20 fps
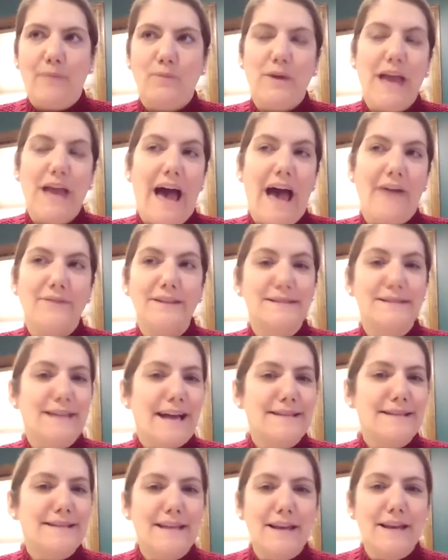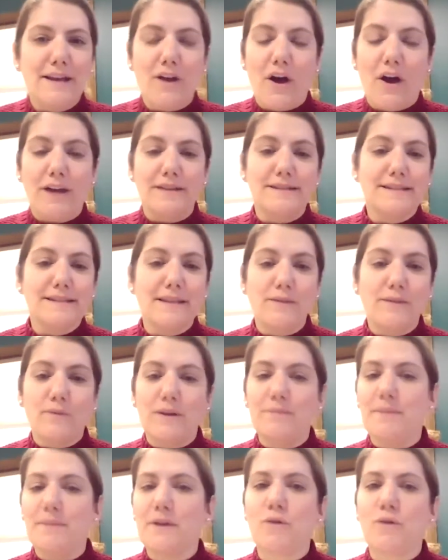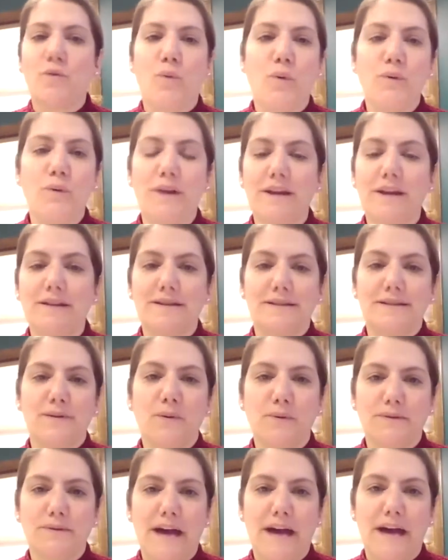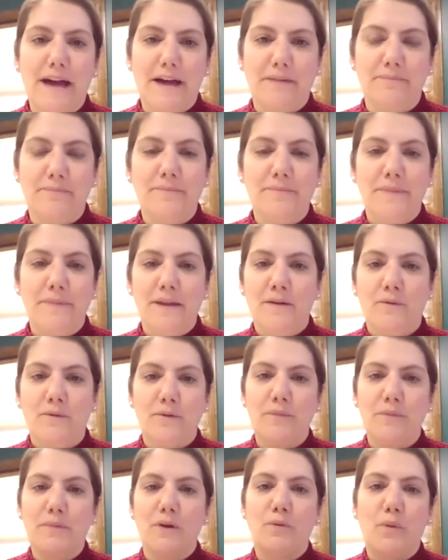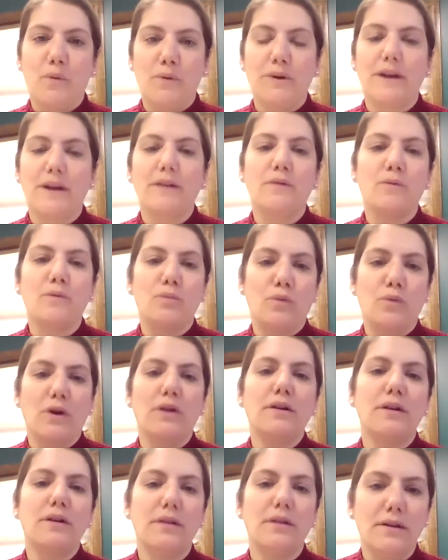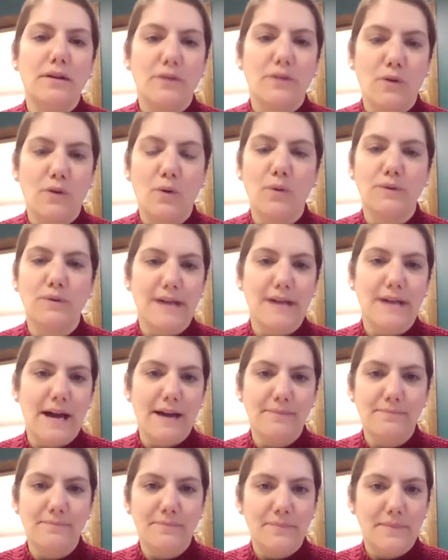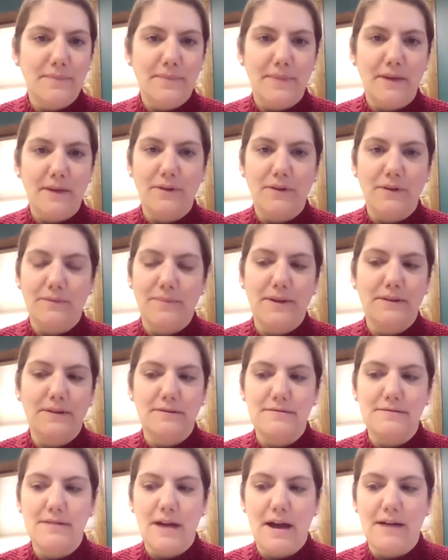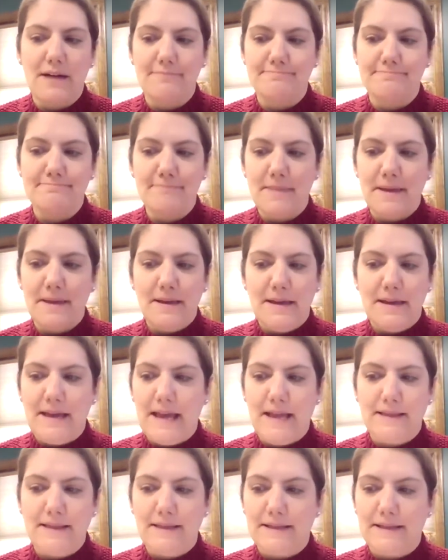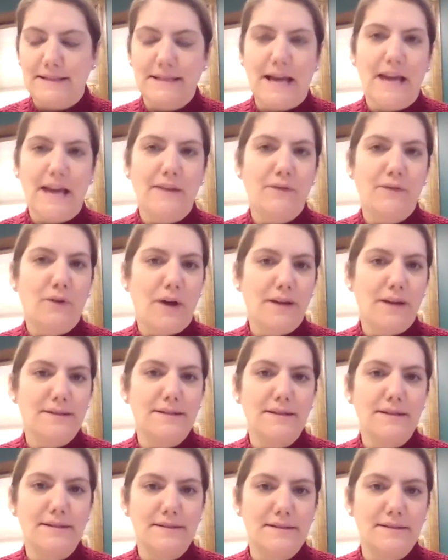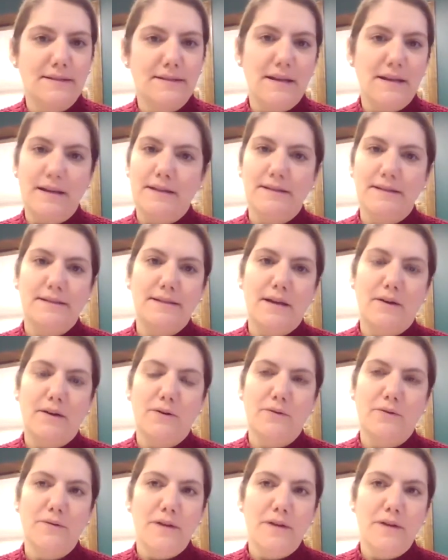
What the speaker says: have discussed it, and honestly, we've been quoting this whole time. We've been quoting work the whole time that we've been in this kind of crisis. So